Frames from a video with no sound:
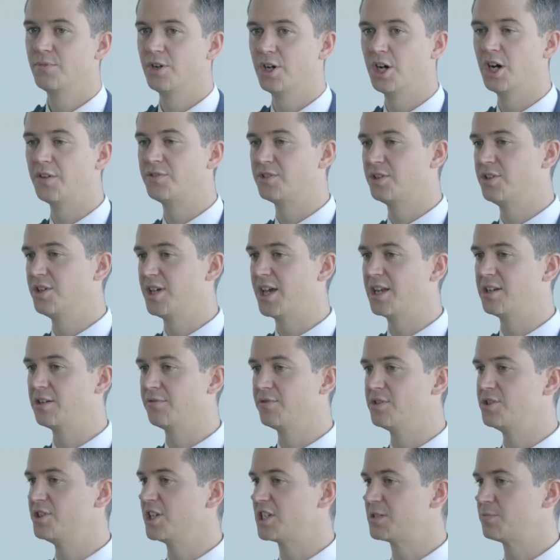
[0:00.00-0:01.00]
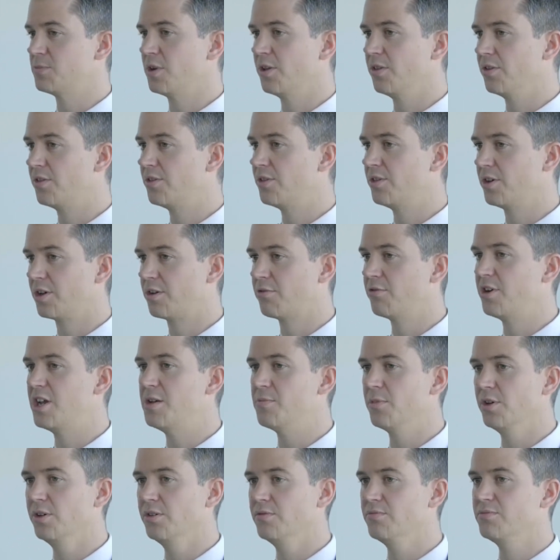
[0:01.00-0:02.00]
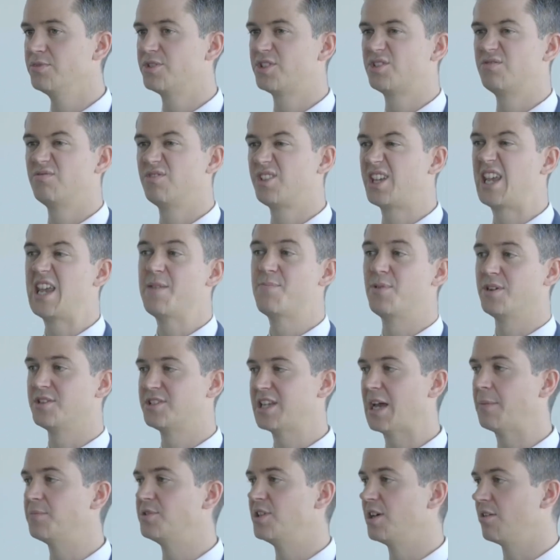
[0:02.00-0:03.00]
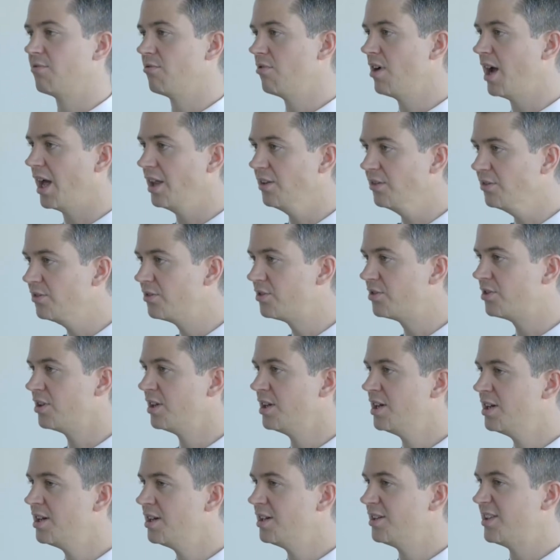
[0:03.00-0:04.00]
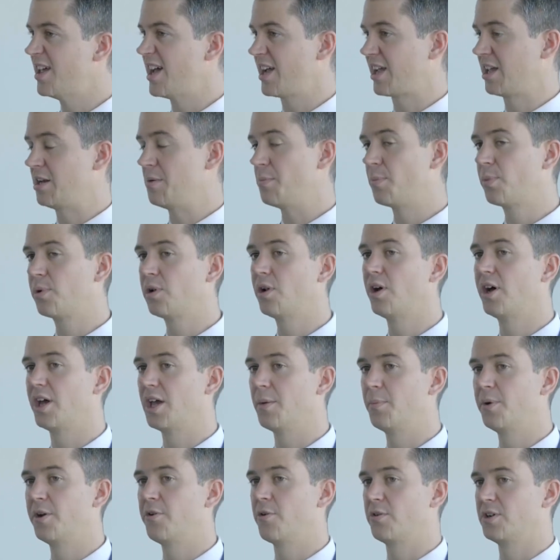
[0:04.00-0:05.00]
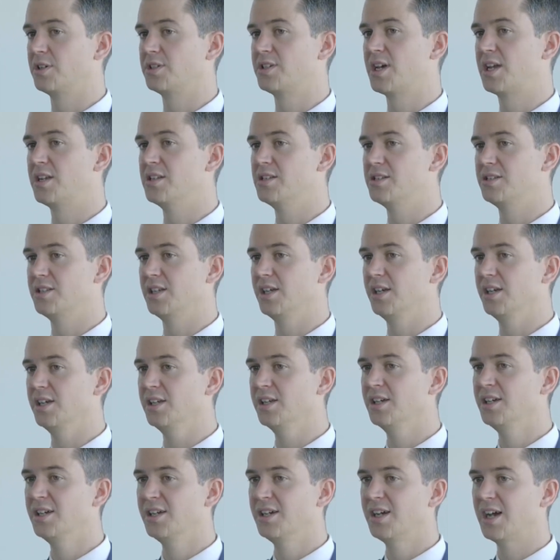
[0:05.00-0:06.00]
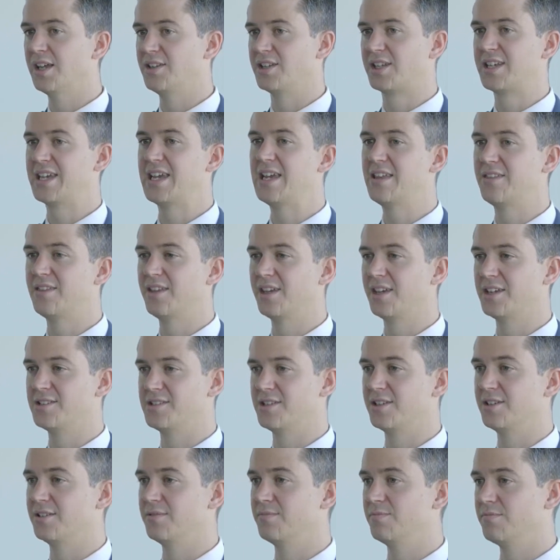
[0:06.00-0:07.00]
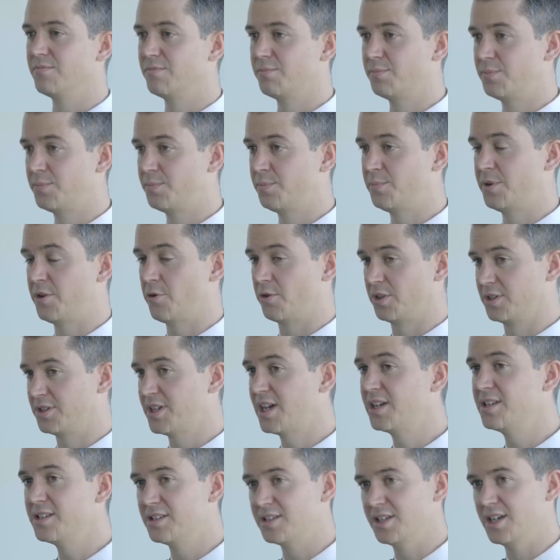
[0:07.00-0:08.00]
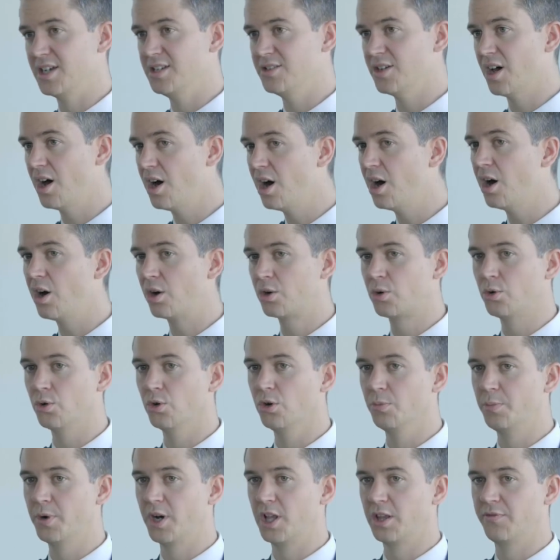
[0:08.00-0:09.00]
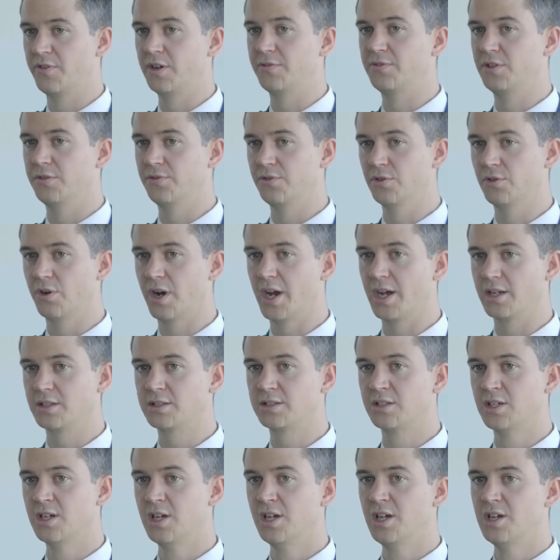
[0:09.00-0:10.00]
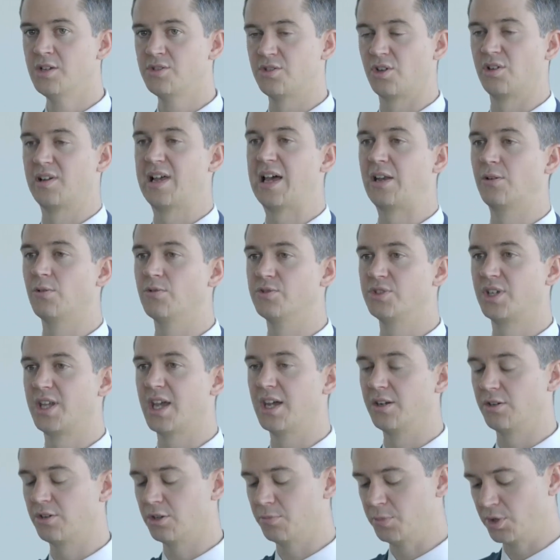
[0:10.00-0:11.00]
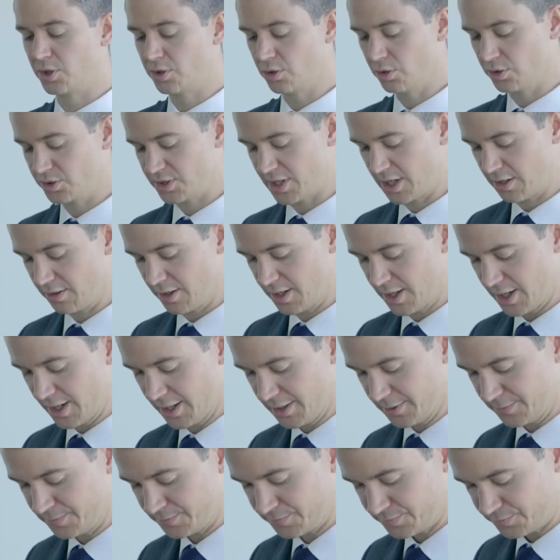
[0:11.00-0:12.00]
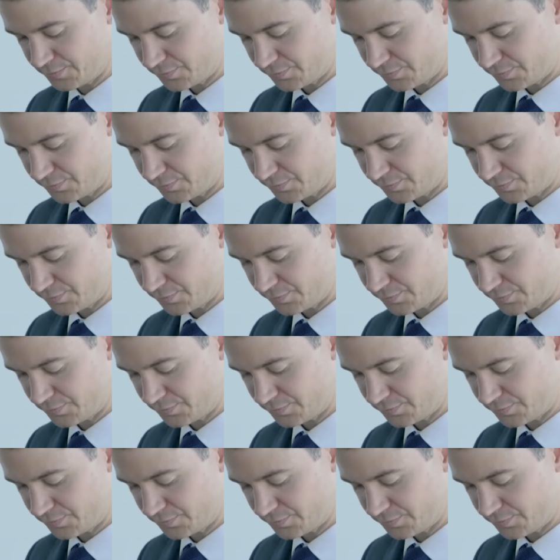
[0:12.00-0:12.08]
after the end of a 6-month agreement, keep accepting rent, that can imply a periodic tenancy, and the key thing is that periodic tenancies are caught by the 54 Act, so landlords again could be caught out there.